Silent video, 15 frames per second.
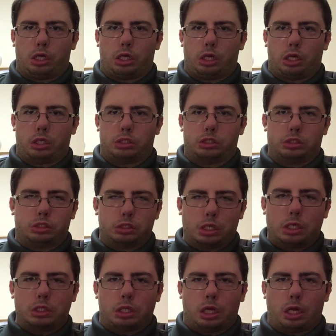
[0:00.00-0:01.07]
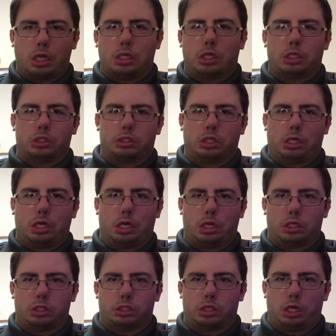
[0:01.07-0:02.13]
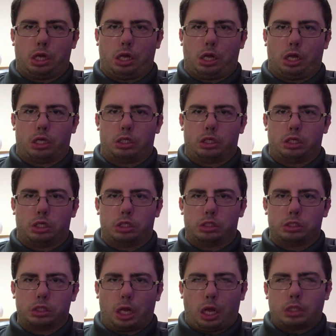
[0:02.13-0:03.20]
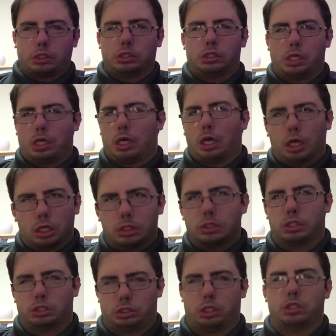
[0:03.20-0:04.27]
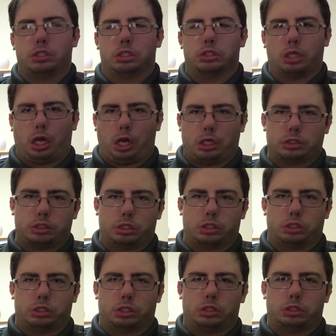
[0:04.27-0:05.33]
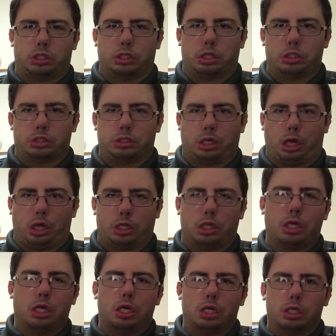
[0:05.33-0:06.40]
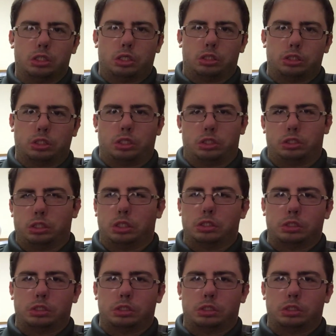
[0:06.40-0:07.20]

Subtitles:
a streamlined, secure, and possibly oversimplified version of Windows 10. So with this new